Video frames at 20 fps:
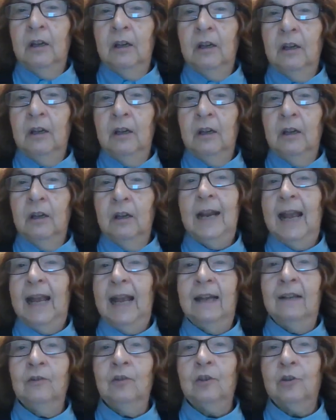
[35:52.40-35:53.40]
question
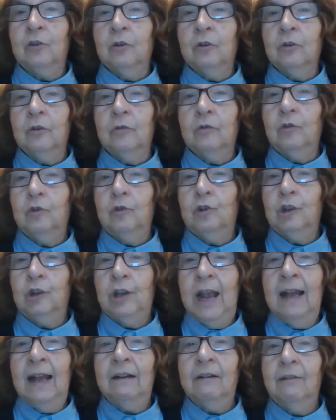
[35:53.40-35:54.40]
answer
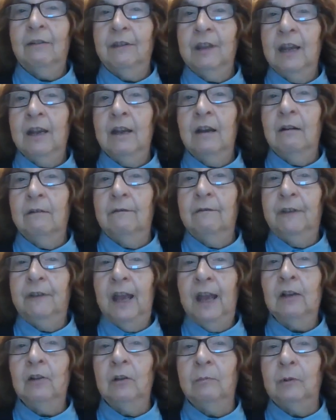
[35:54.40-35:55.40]
chat thing
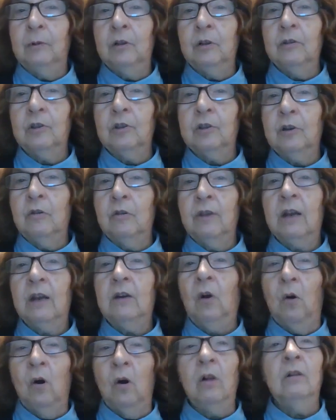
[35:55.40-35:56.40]
available so that
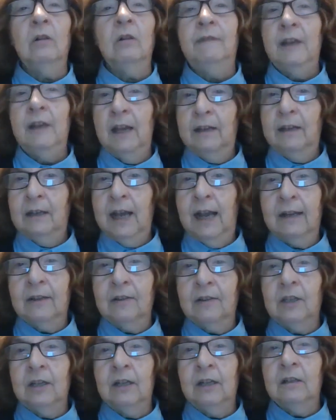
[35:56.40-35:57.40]
all of the
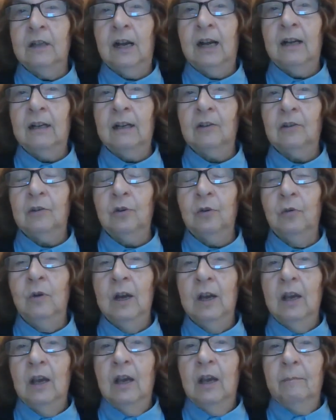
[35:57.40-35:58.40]
ataxia docs who
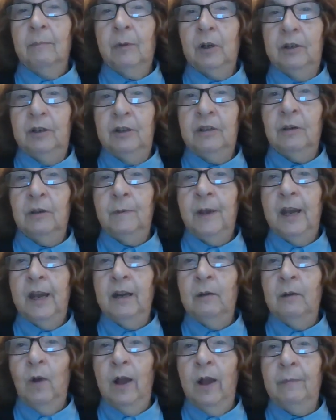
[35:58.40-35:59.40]
participate
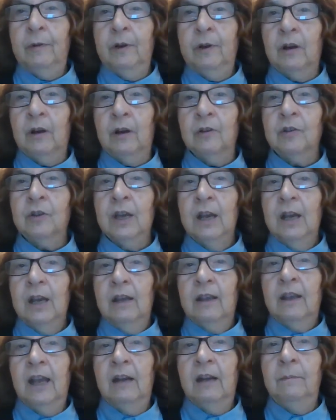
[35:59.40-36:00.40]
in webinars
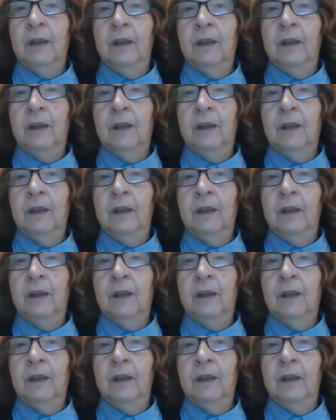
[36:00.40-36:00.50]
can